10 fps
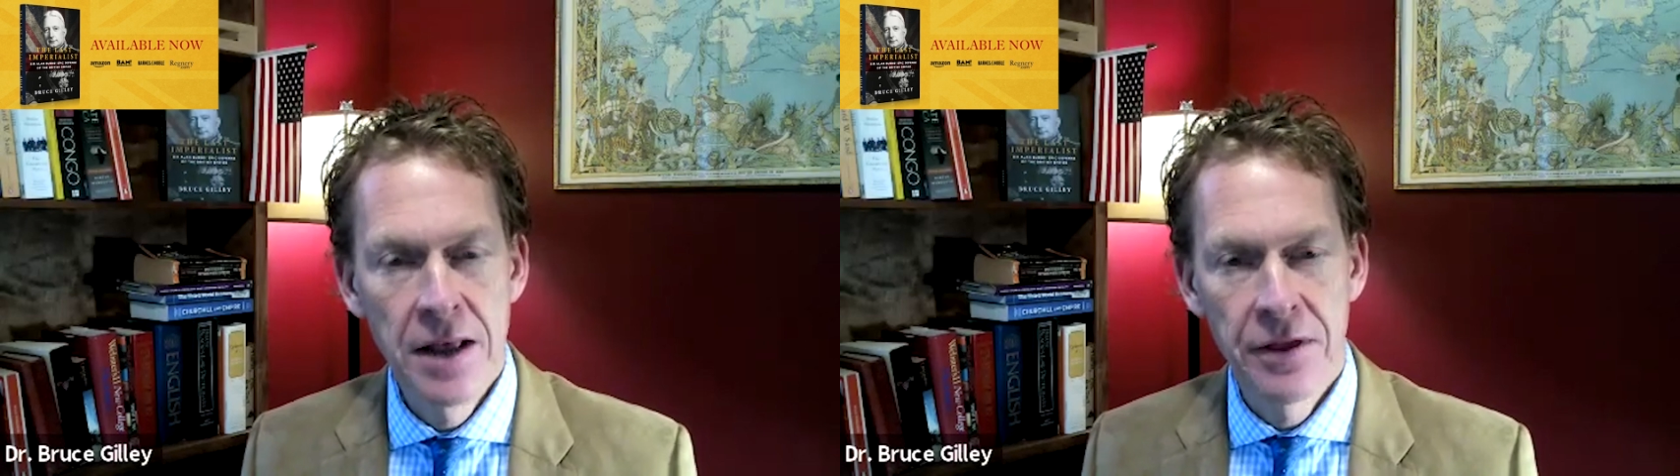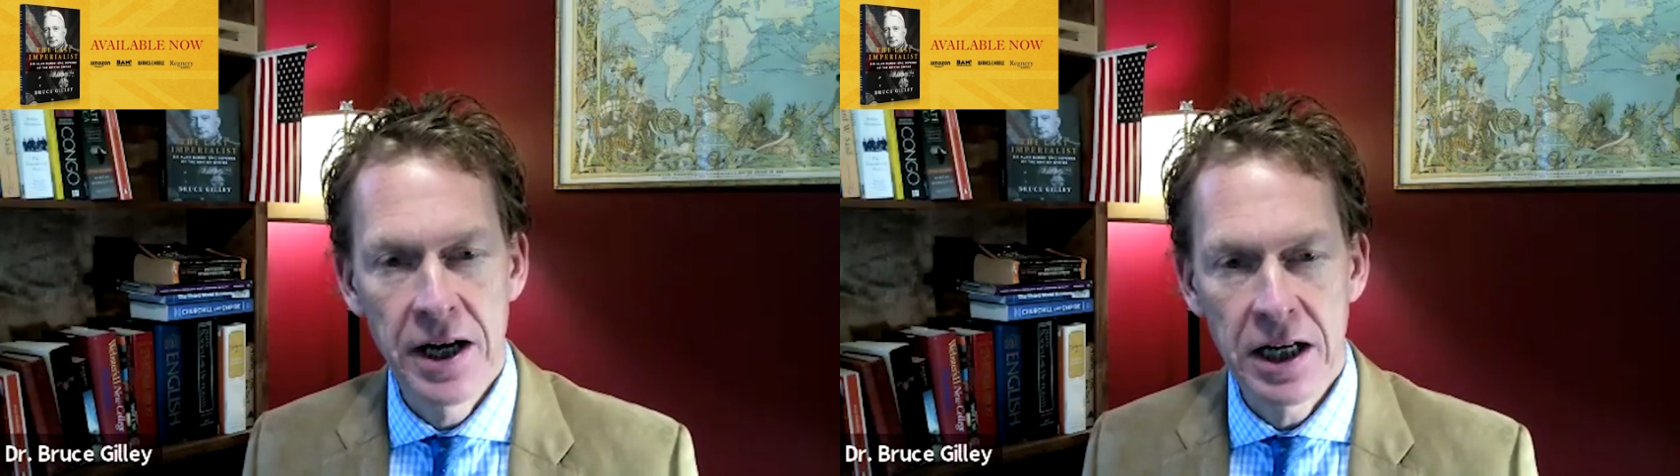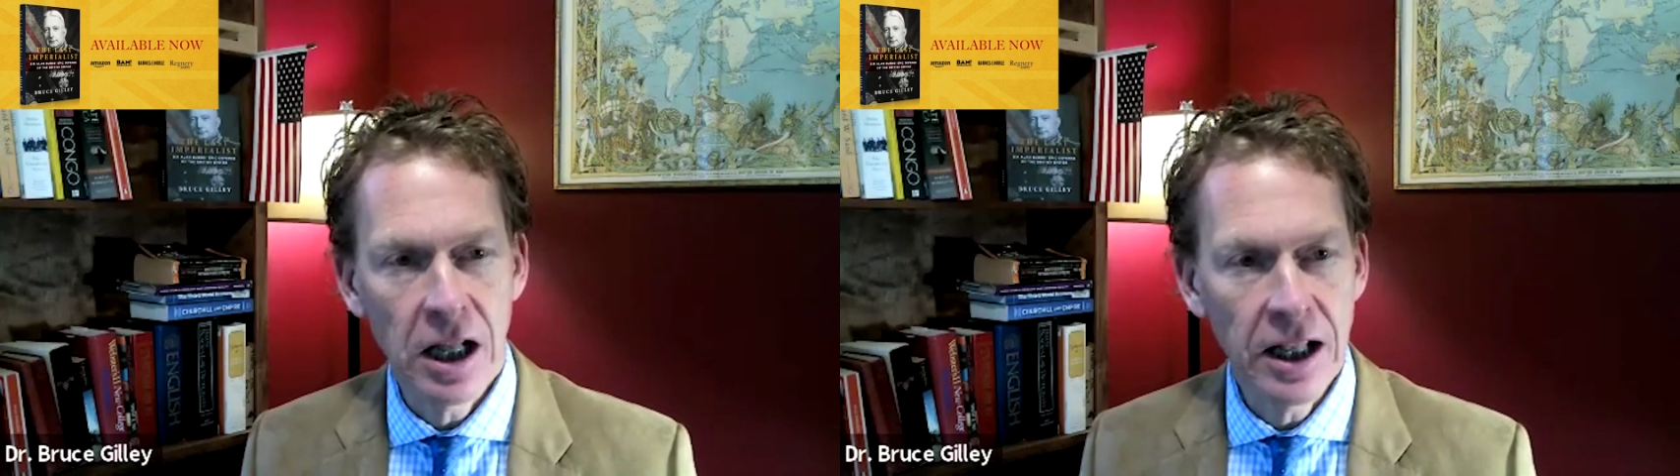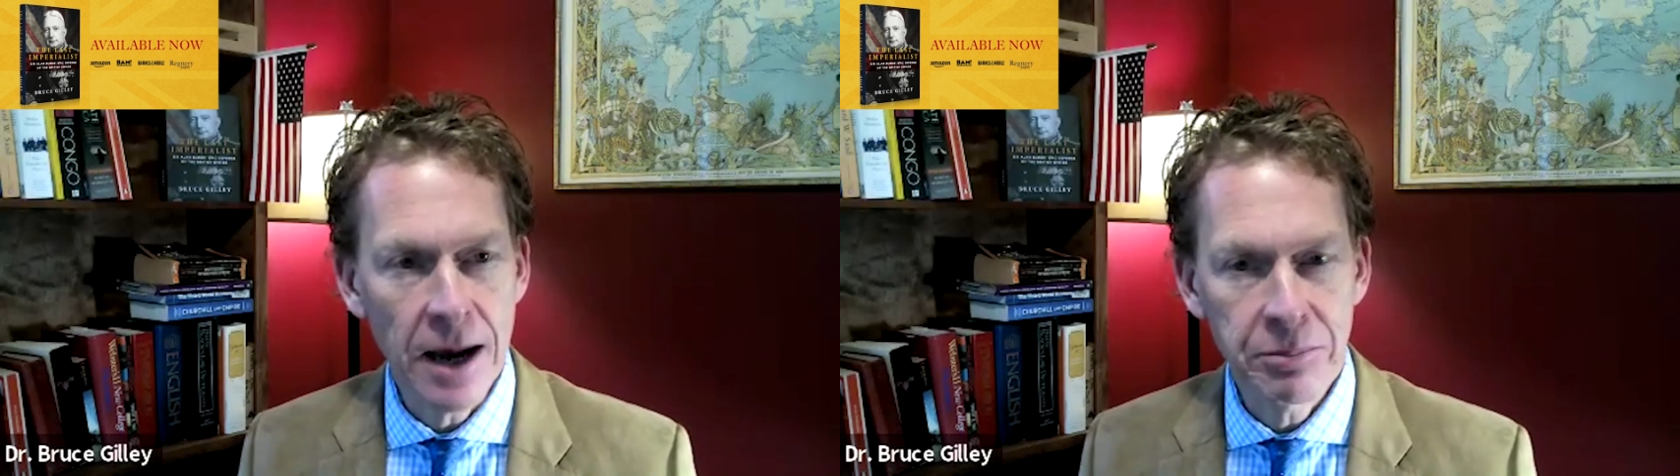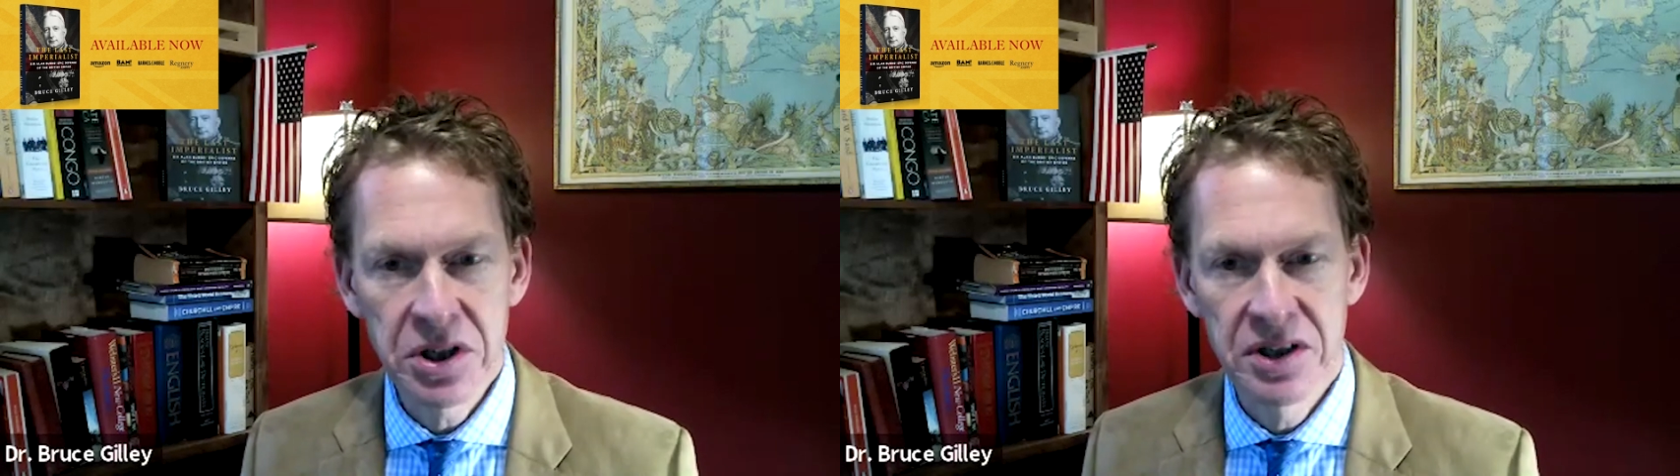then it
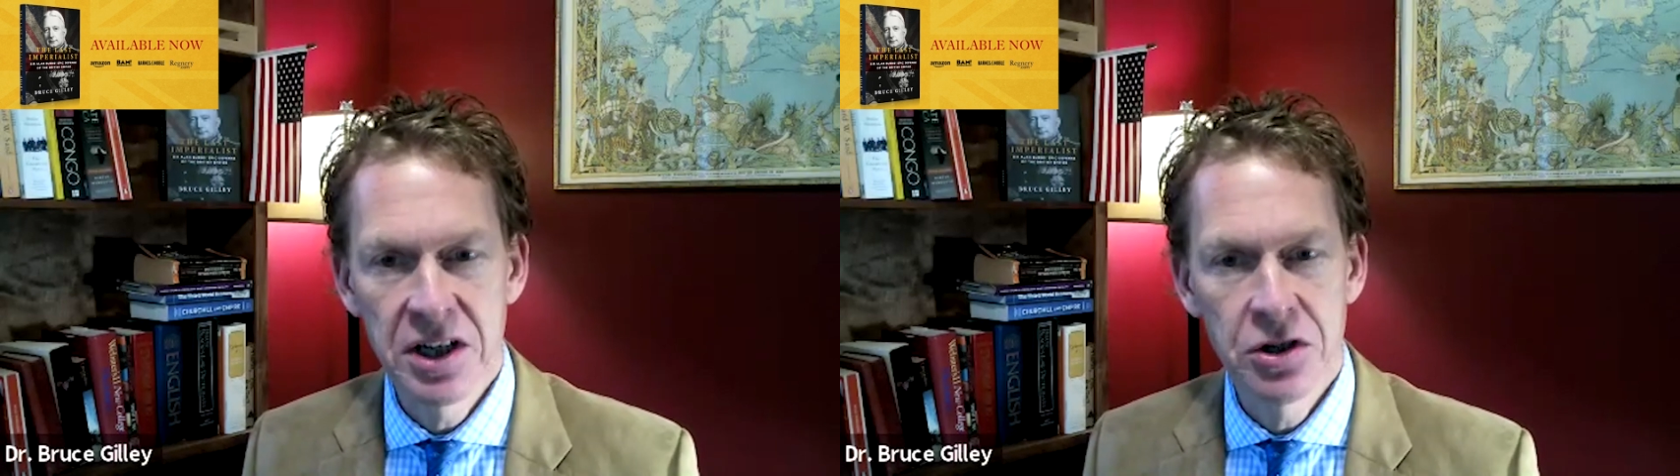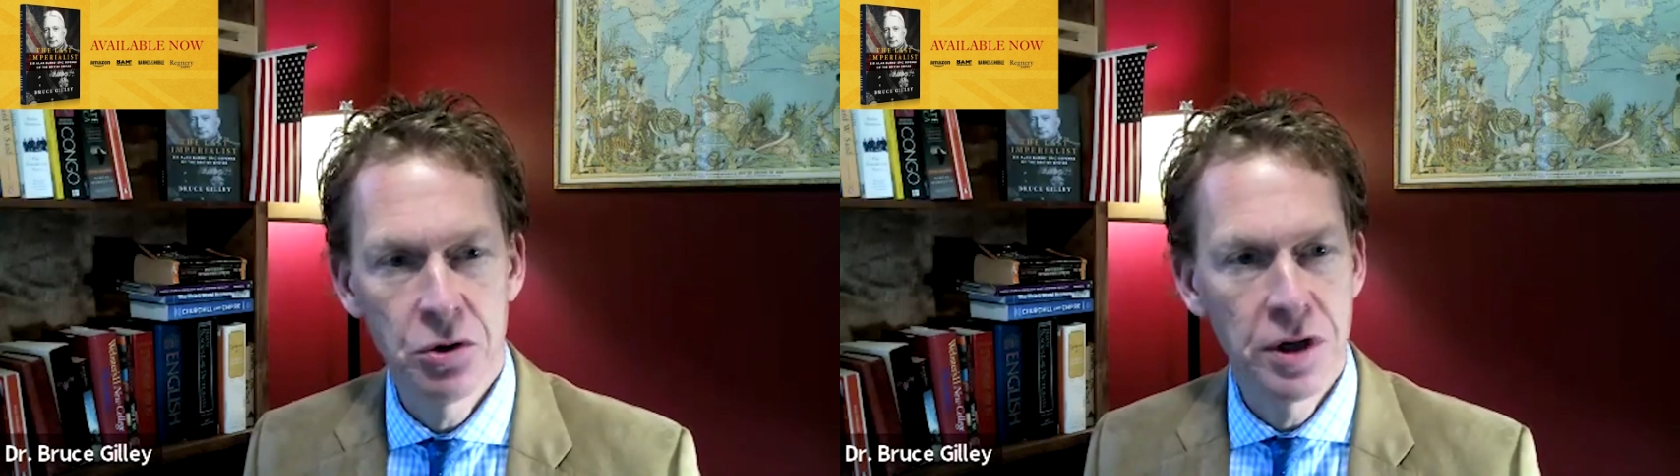collapses into